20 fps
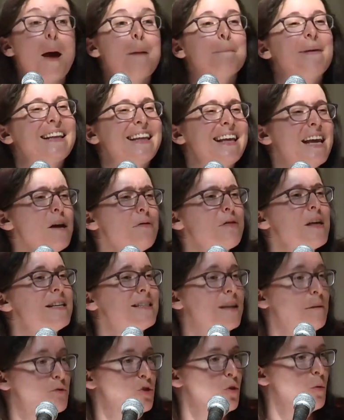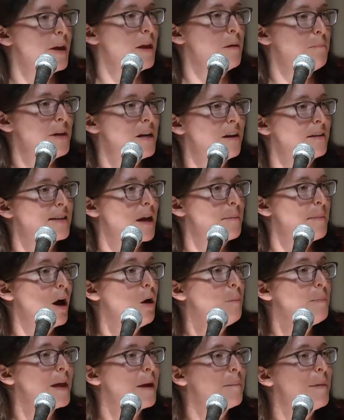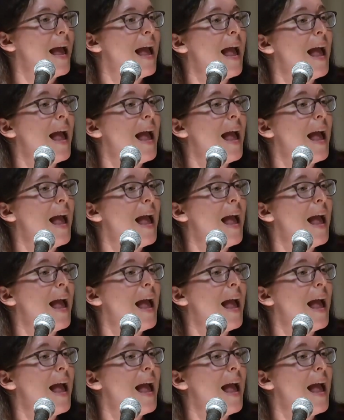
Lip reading: But he thinks I'm doing it because I'm helping him.